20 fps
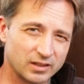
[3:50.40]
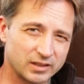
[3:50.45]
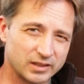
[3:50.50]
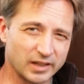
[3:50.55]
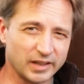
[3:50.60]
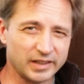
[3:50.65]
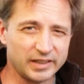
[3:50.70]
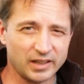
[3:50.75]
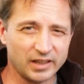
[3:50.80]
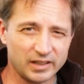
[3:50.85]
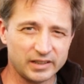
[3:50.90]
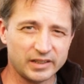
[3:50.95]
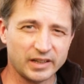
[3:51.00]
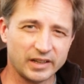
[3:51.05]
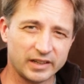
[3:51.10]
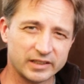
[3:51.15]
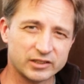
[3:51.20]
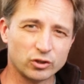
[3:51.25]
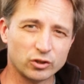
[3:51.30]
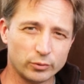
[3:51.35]

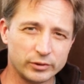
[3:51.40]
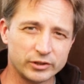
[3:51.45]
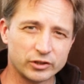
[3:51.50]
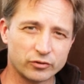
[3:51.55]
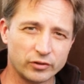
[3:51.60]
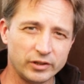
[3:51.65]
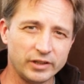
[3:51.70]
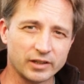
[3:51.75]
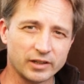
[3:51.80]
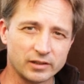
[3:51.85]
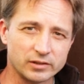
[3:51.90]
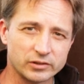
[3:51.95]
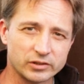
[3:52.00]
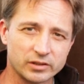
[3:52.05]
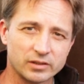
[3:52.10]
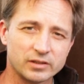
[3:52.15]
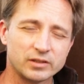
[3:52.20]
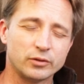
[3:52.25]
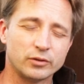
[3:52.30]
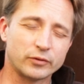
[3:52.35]
Yeah. It's all in the
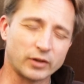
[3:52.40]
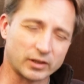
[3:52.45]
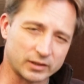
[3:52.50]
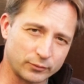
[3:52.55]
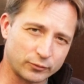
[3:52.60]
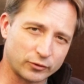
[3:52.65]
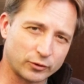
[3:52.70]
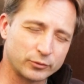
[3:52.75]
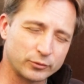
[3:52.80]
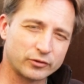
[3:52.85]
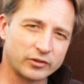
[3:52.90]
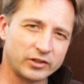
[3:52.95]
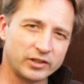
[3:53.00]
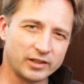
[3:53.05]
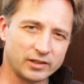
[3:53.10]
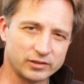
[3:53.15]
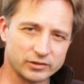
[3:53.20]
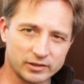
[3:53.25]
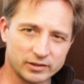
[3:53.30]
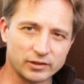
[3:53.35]
greenhouse. You've cut them from the
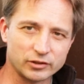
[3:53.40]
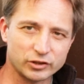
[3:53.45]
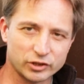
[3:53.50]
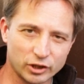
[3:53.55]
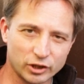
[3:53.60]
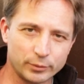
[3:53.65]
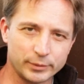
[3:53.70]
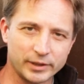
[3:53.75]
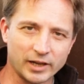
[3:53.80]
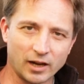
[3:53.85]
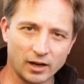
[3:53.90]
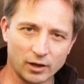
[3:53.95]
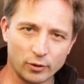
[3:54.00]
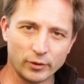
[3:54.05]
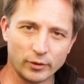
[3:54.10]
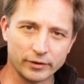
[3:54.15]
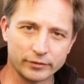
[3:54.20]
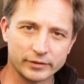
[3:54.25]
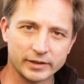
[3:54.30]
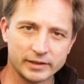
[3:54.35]
greenhouse. Now show me, how
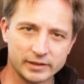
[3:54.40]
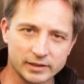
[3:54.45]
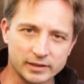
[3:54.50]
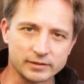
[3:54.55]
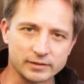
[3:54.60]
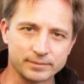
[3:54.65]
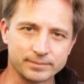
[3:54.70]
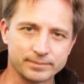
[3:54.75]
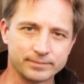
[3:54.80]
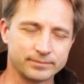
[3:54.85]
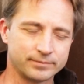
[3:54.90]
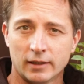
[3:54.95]
have they done?